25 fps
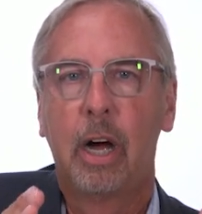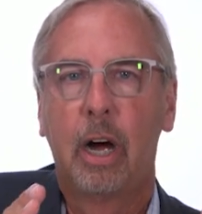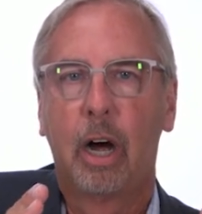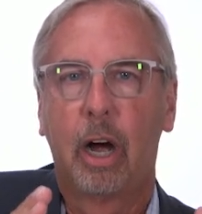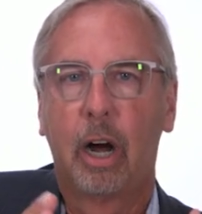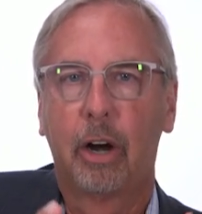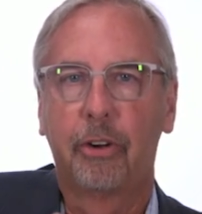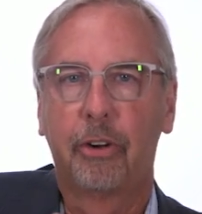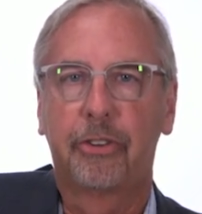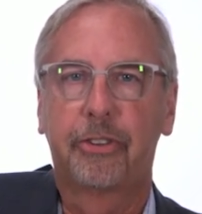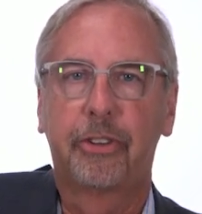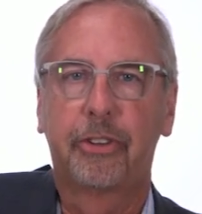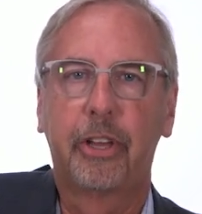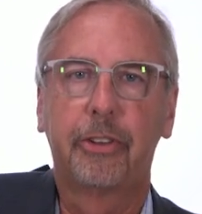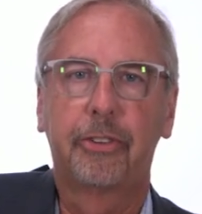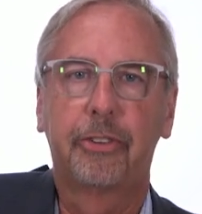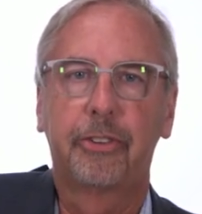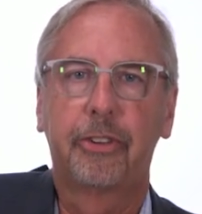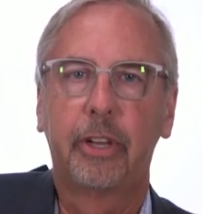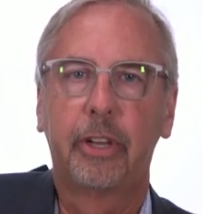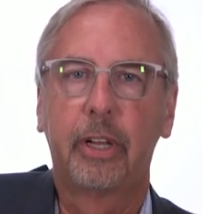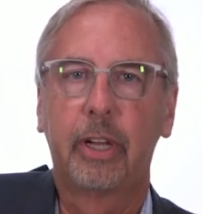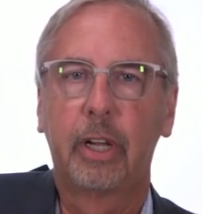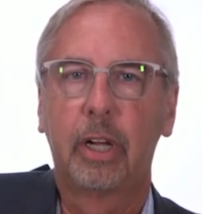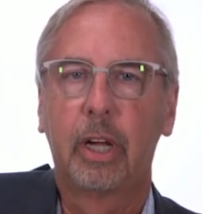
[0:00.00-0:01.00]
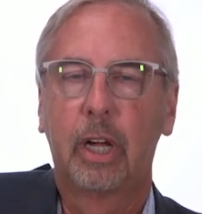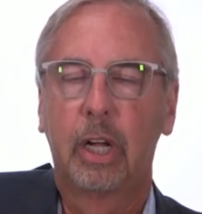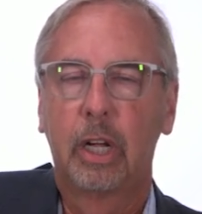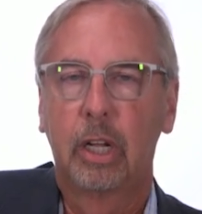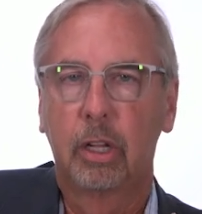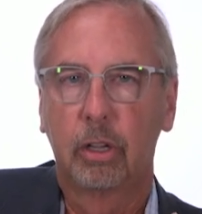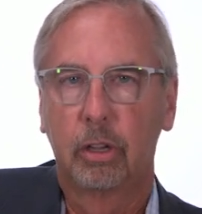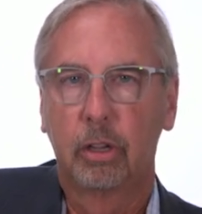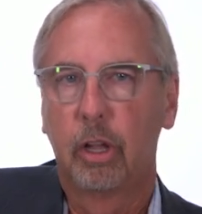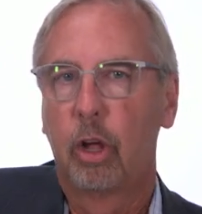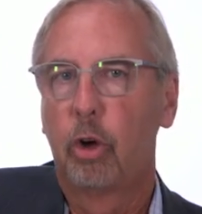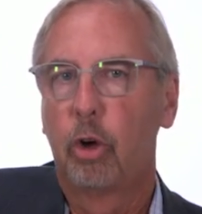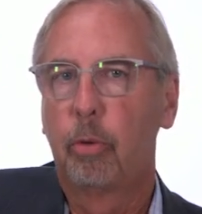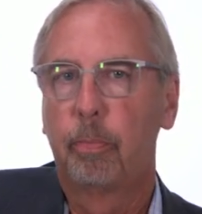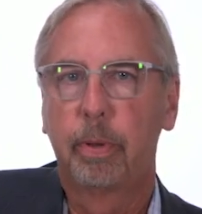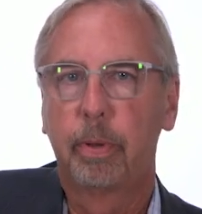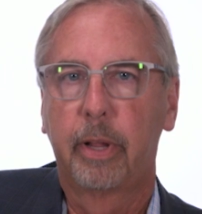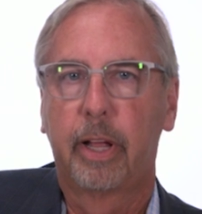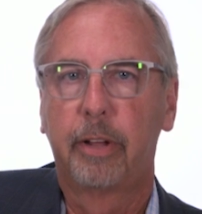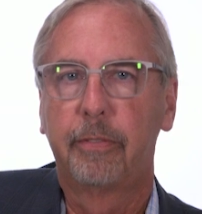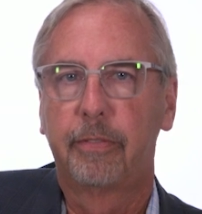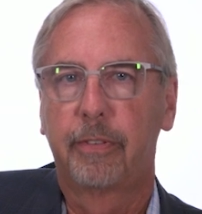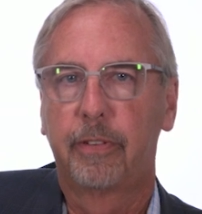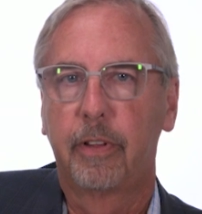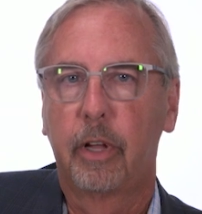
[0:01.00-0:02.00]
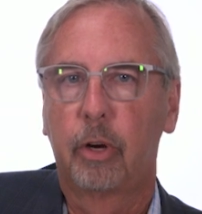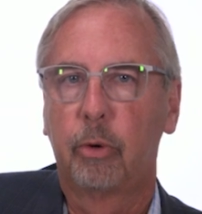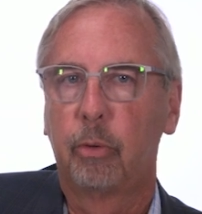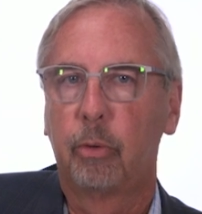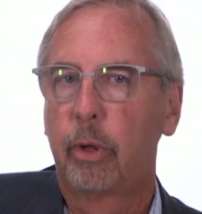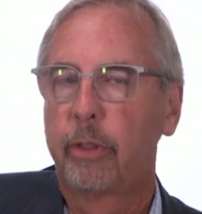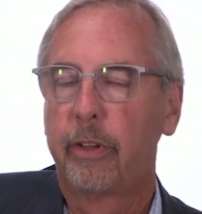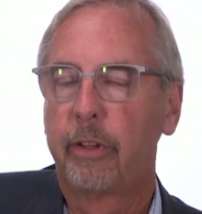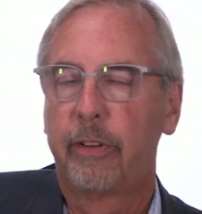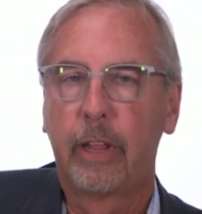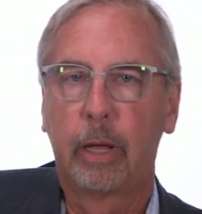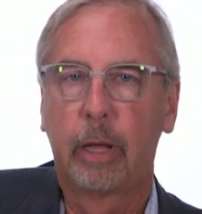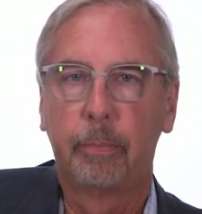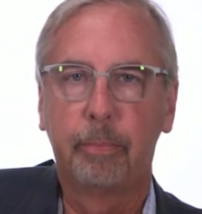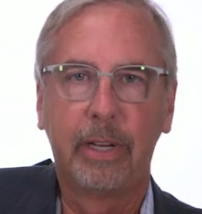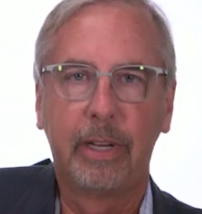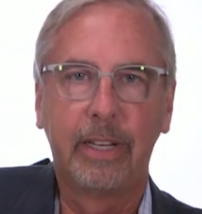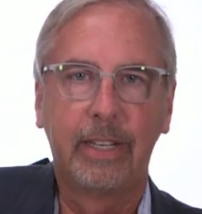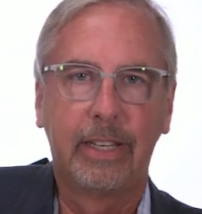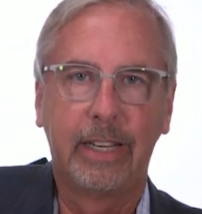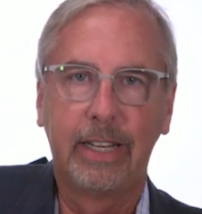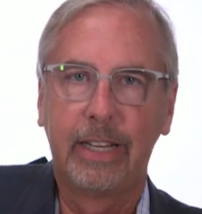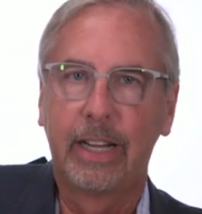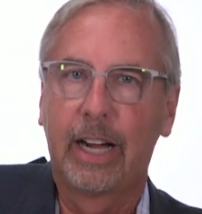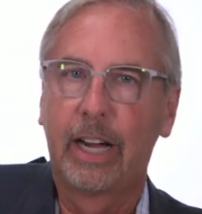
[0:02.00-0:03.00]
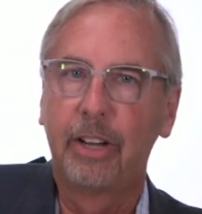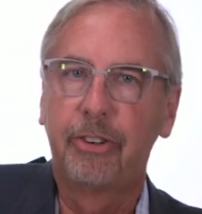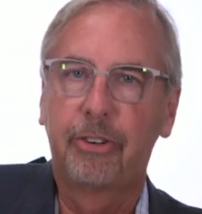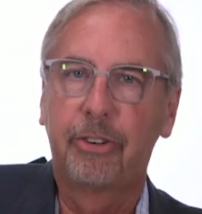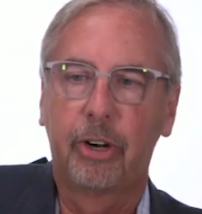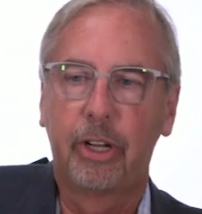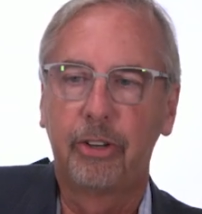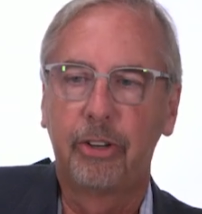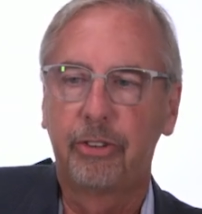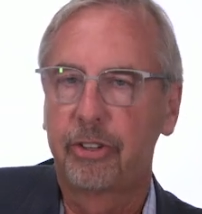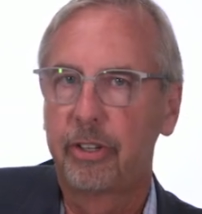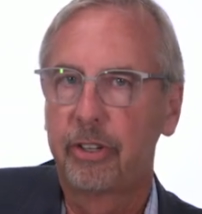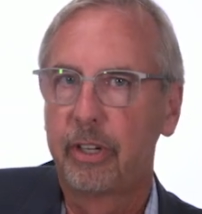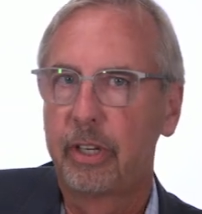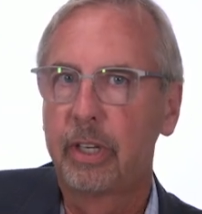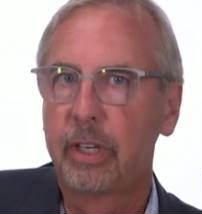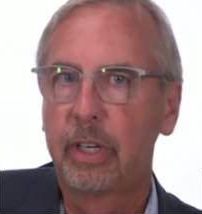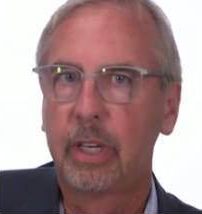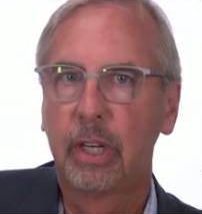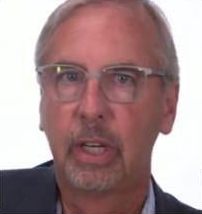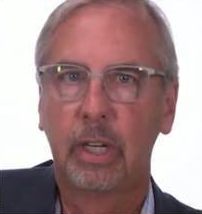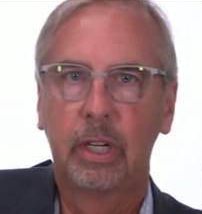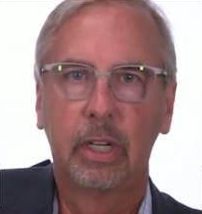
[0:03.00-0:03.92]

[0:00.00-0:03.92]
are sensing low blood flow, whether that be dehydration,